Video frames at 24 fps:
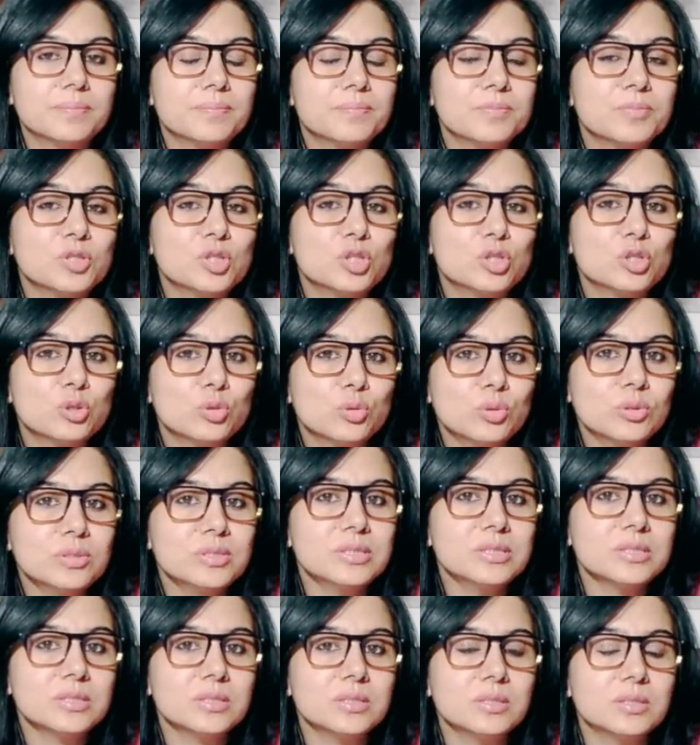
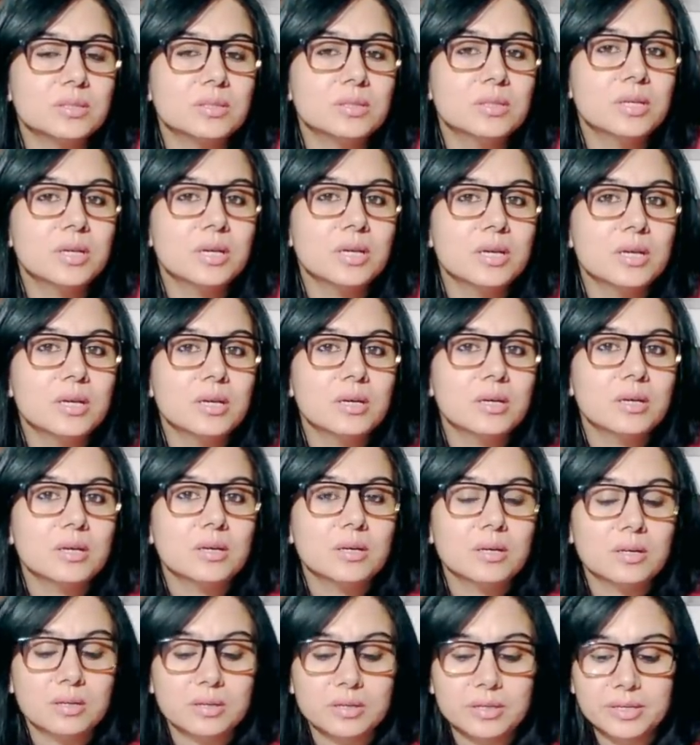shows a
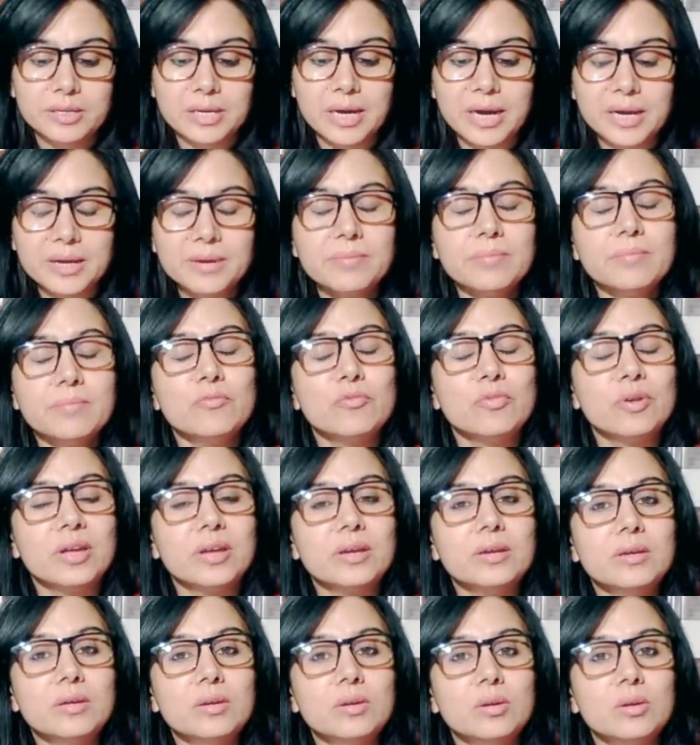time
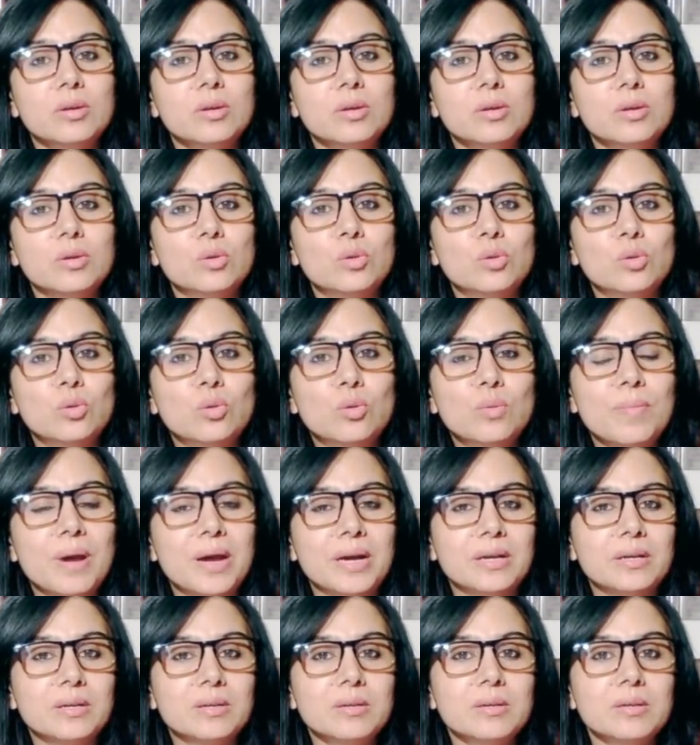when no
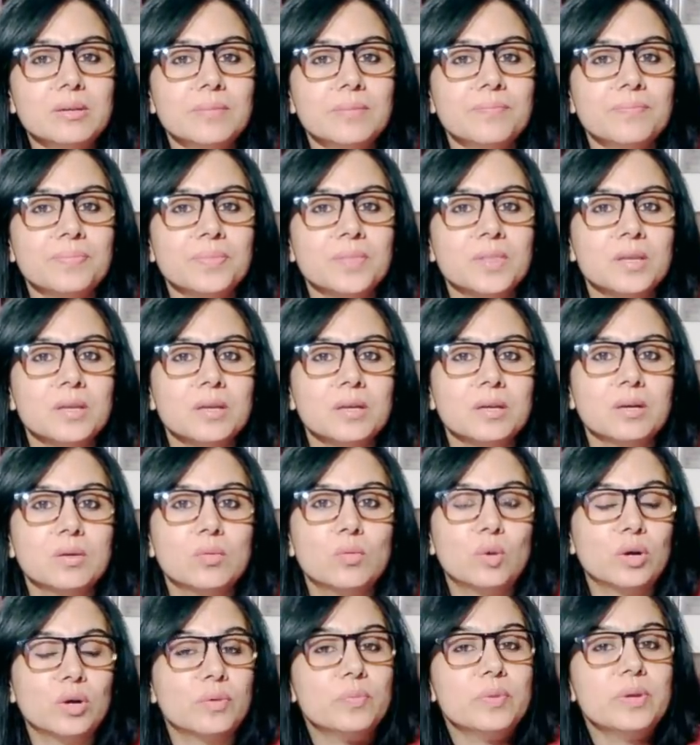matter
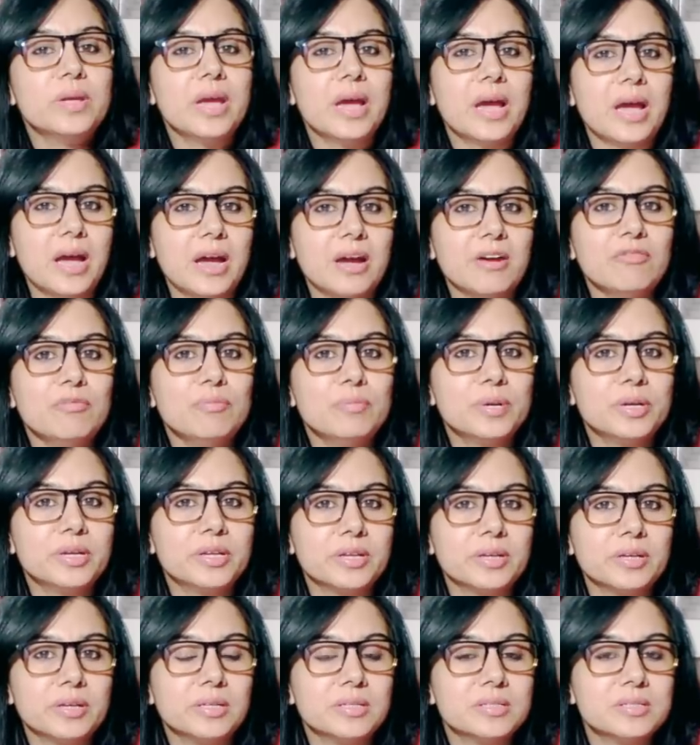what we have
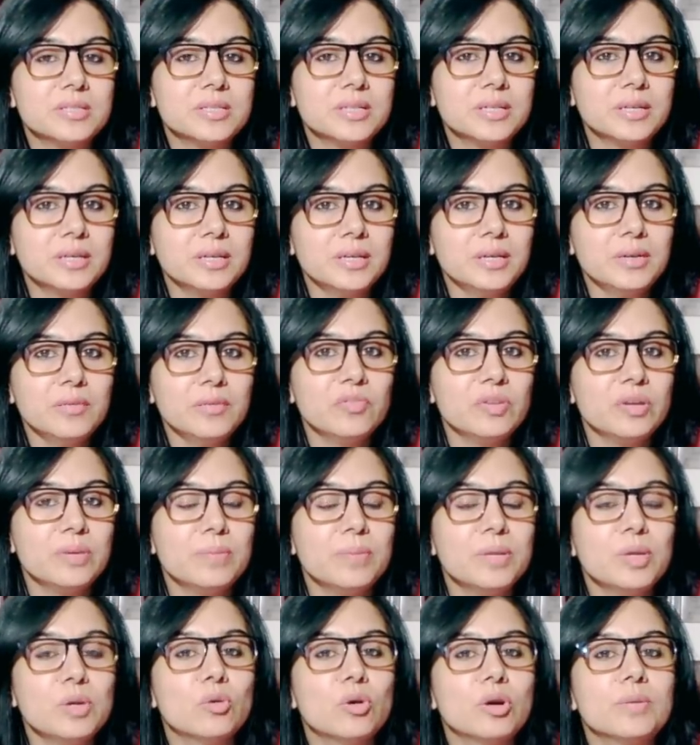materialistically, we
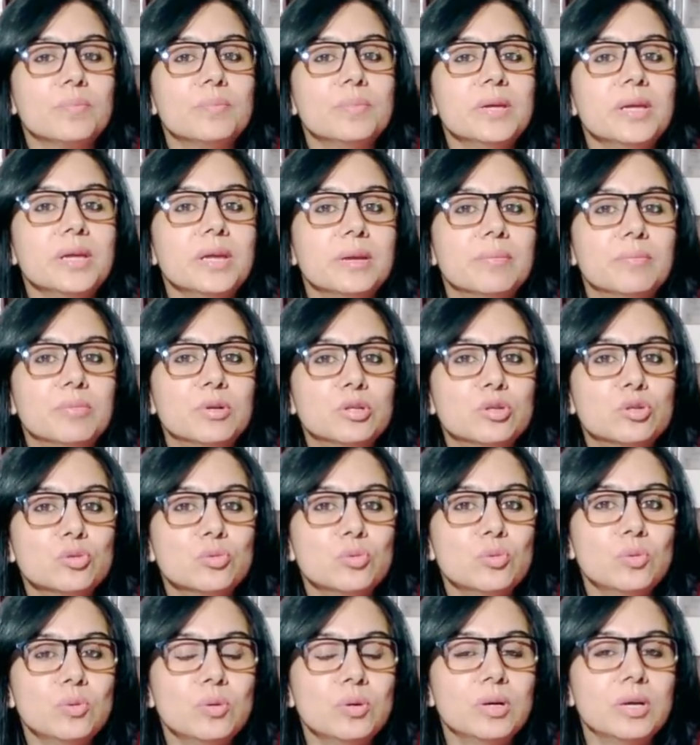may not be able
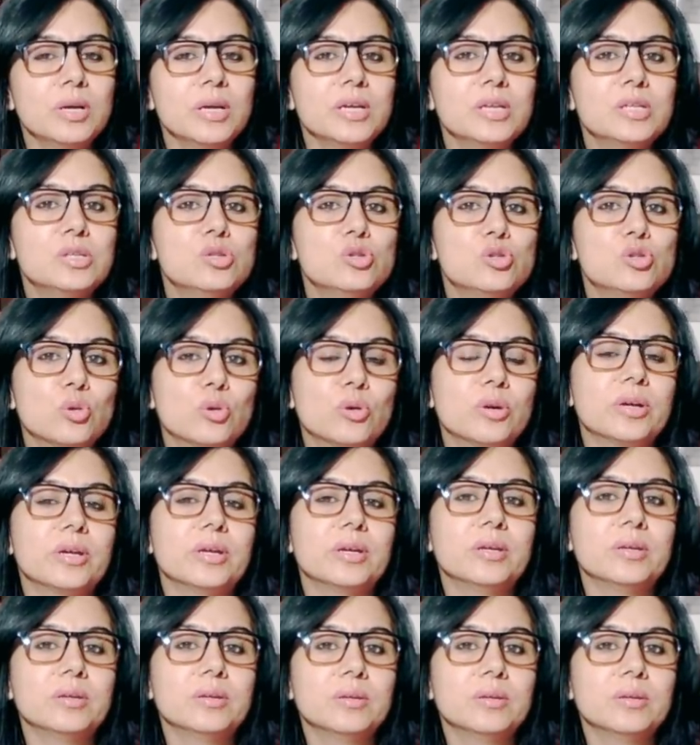to enjoy